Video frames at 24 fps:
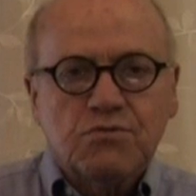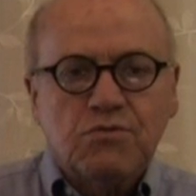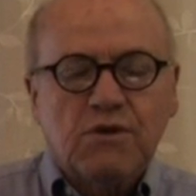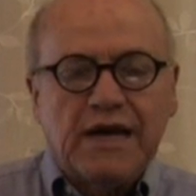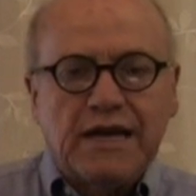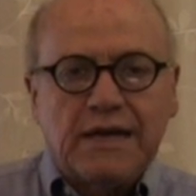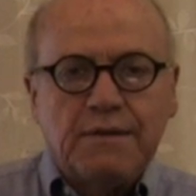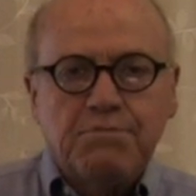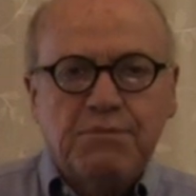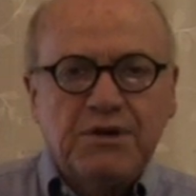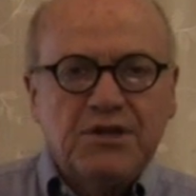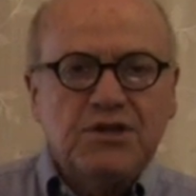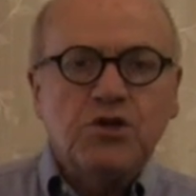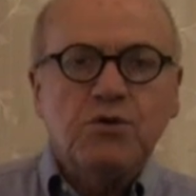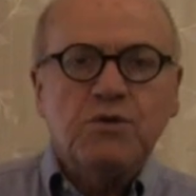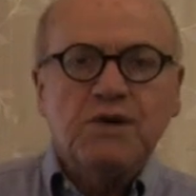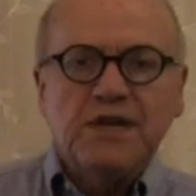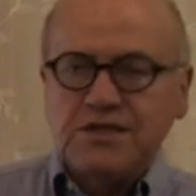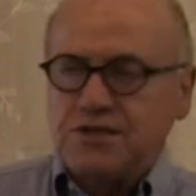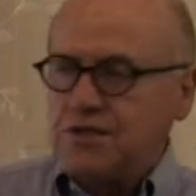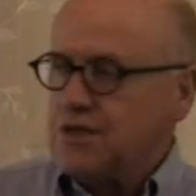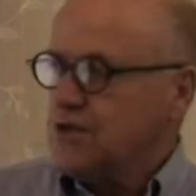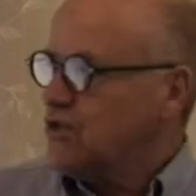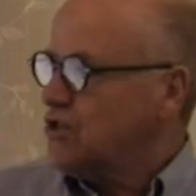right? But there
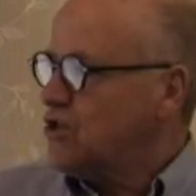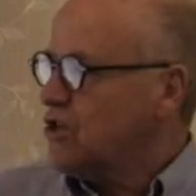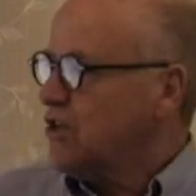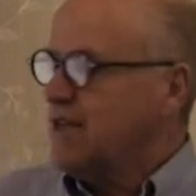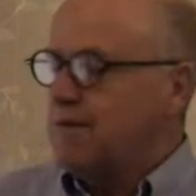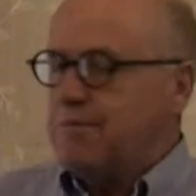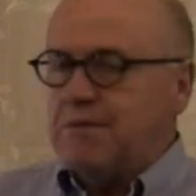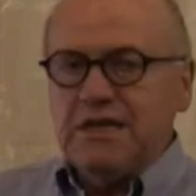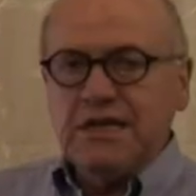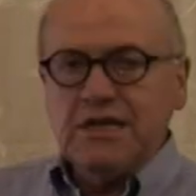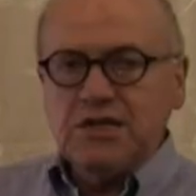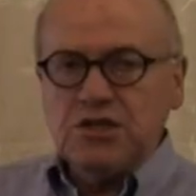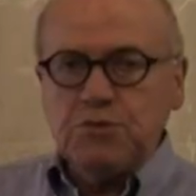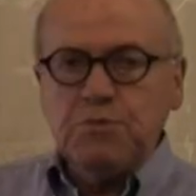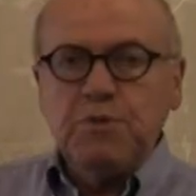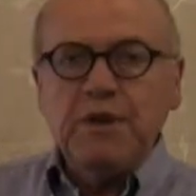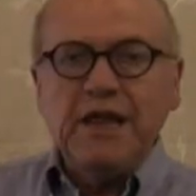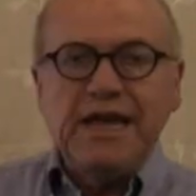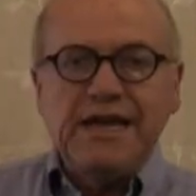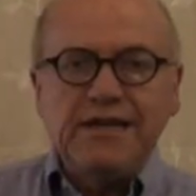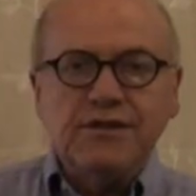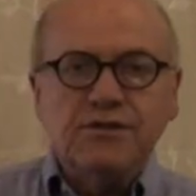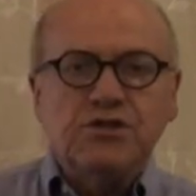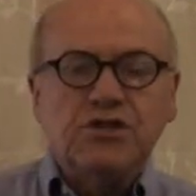isn't. So let me
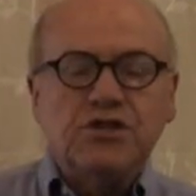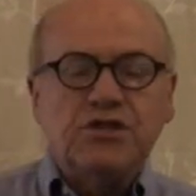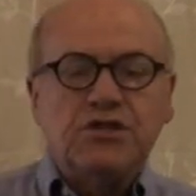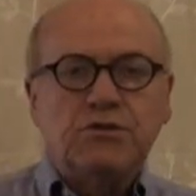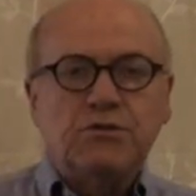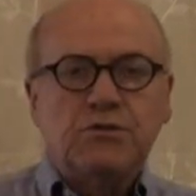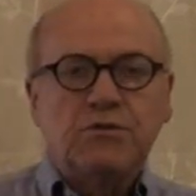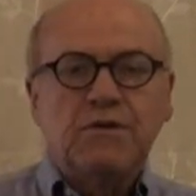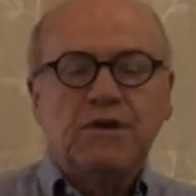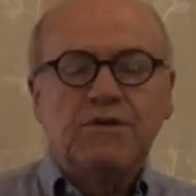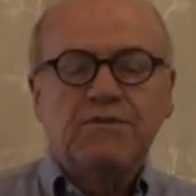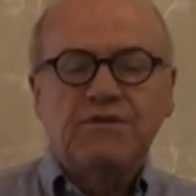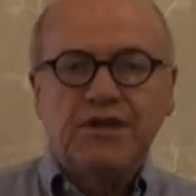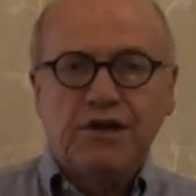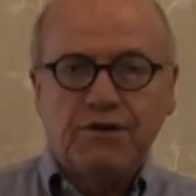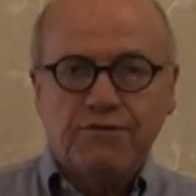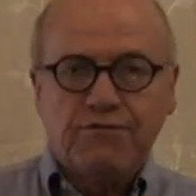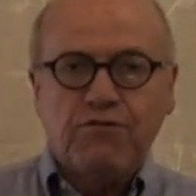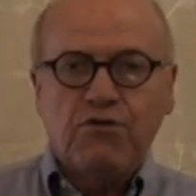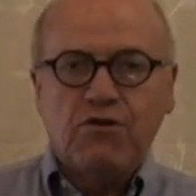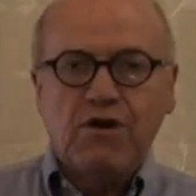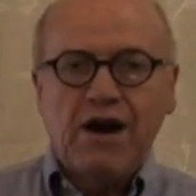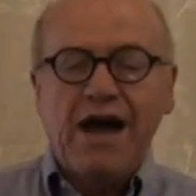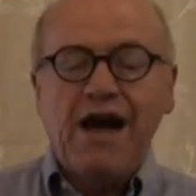explain to you,
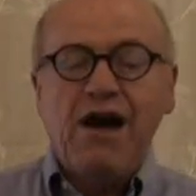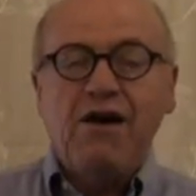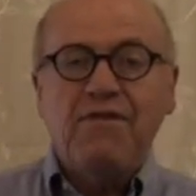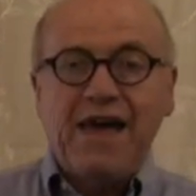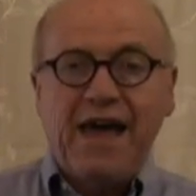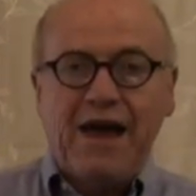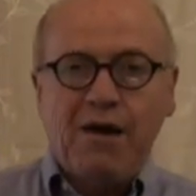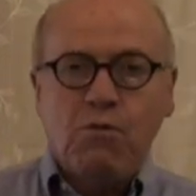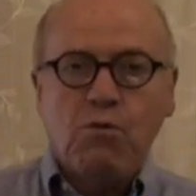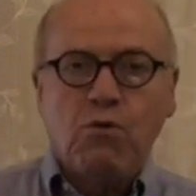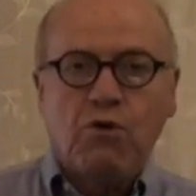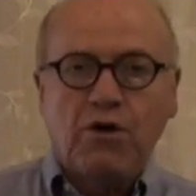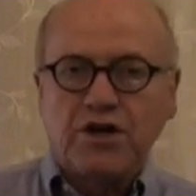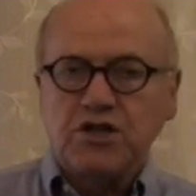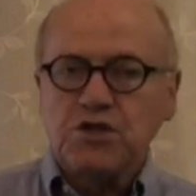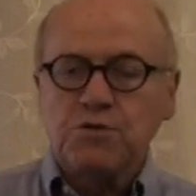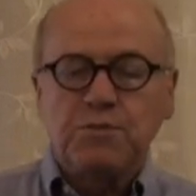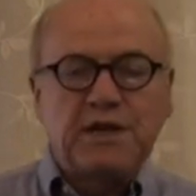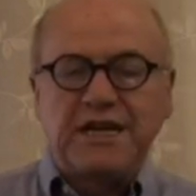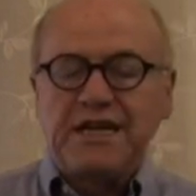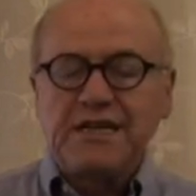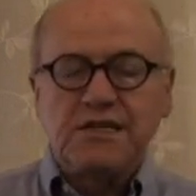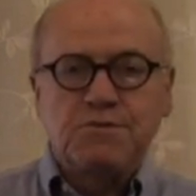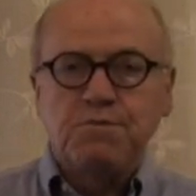therefore, how that works,
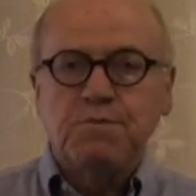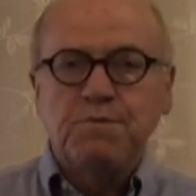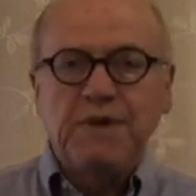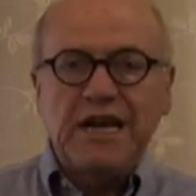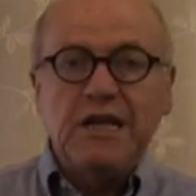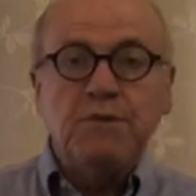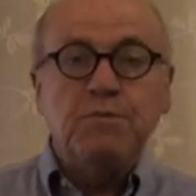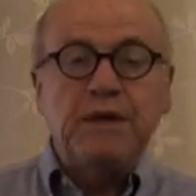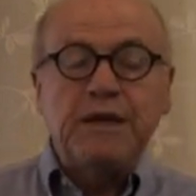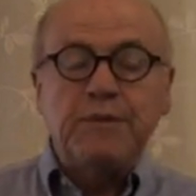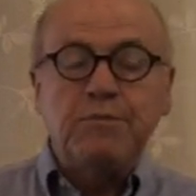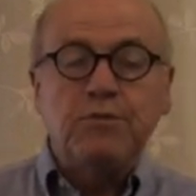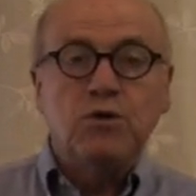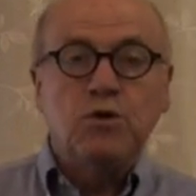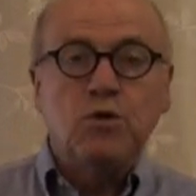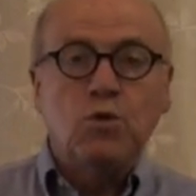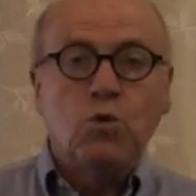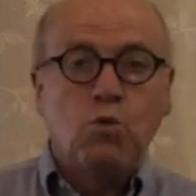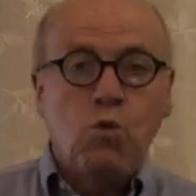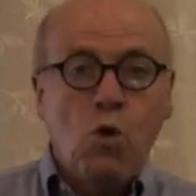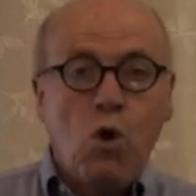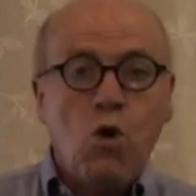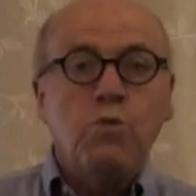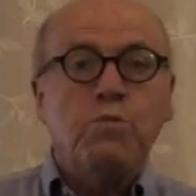because many people
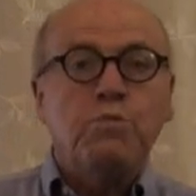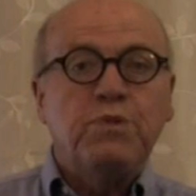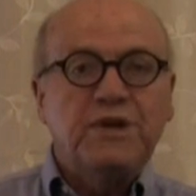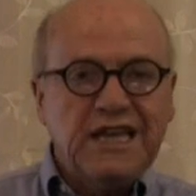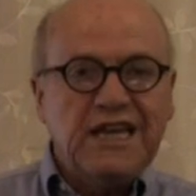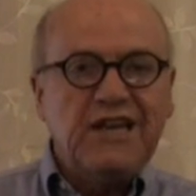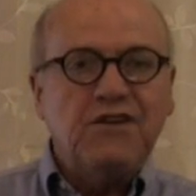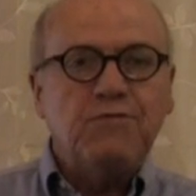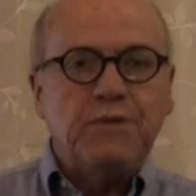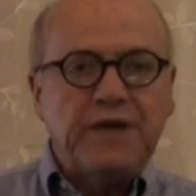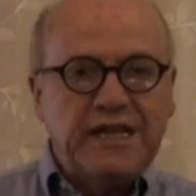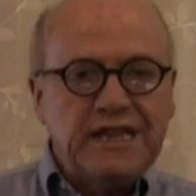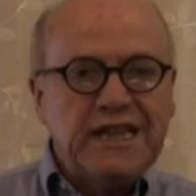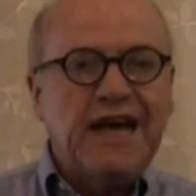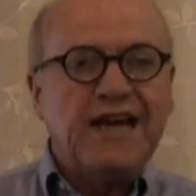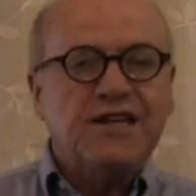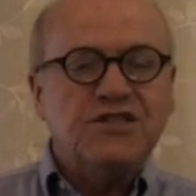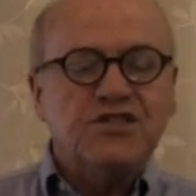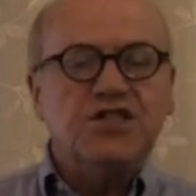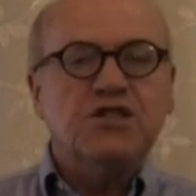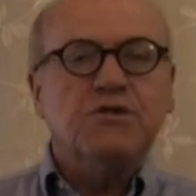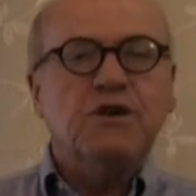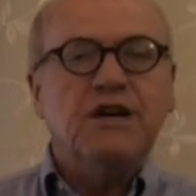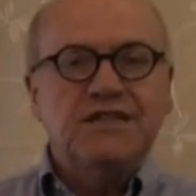won't believe me.
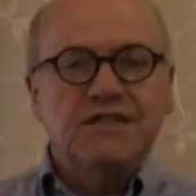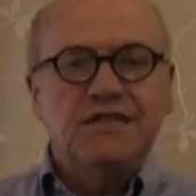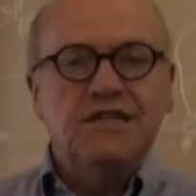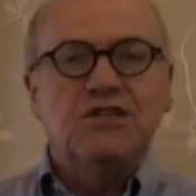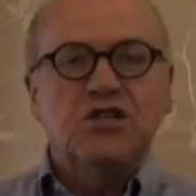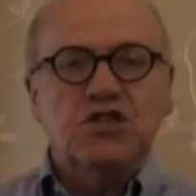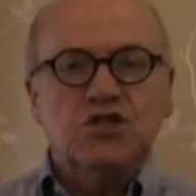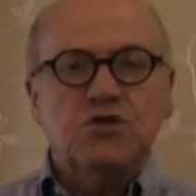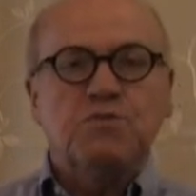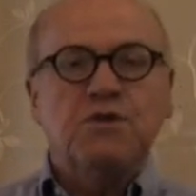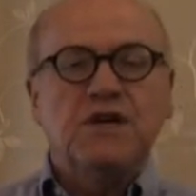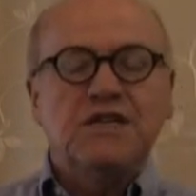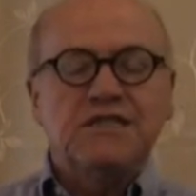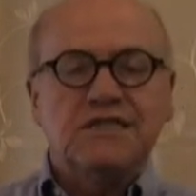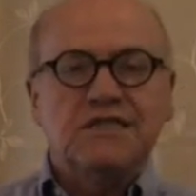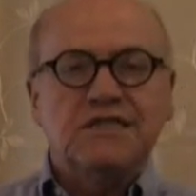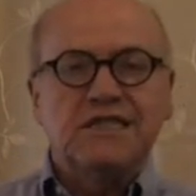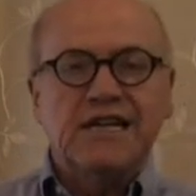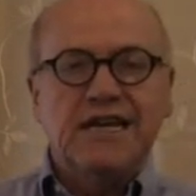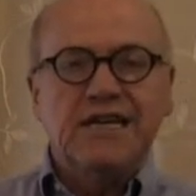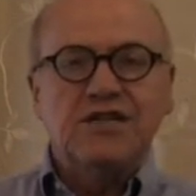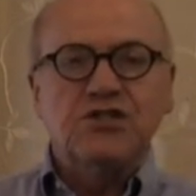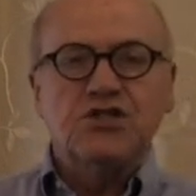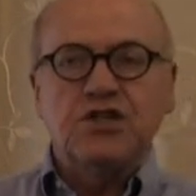Last year I did this
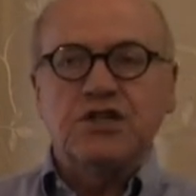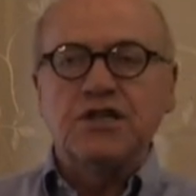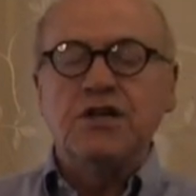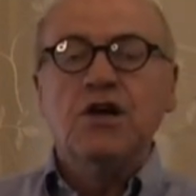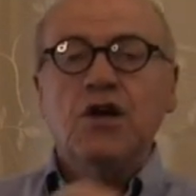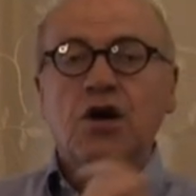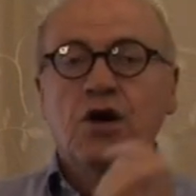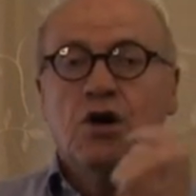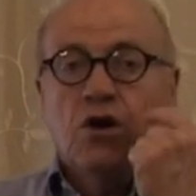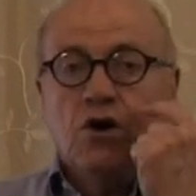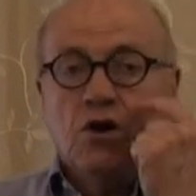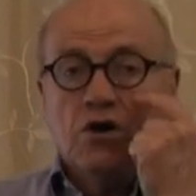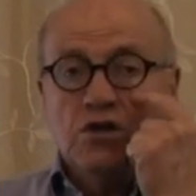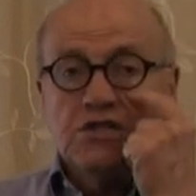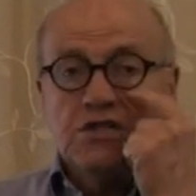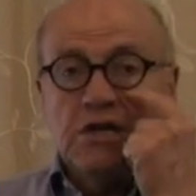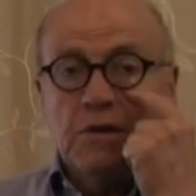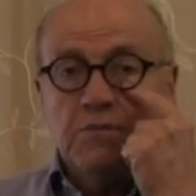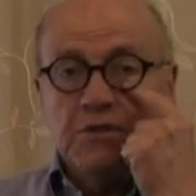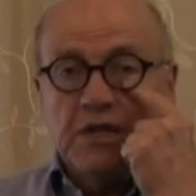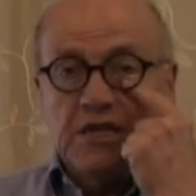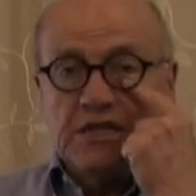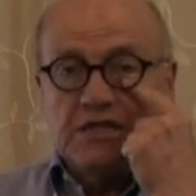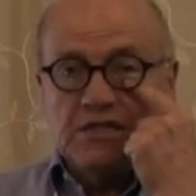presentation or
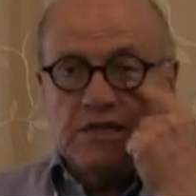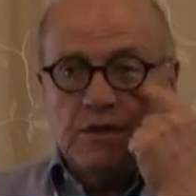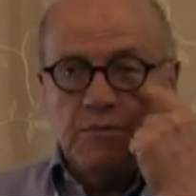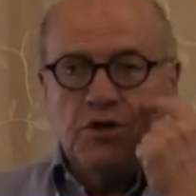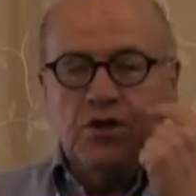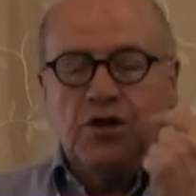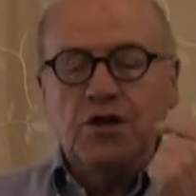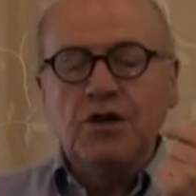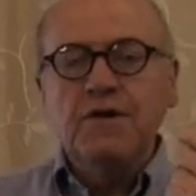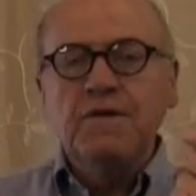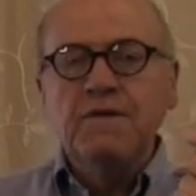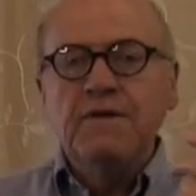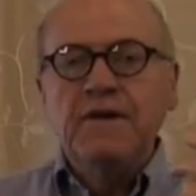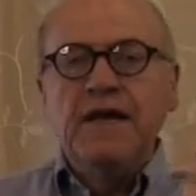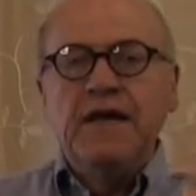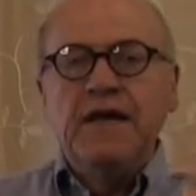something similar,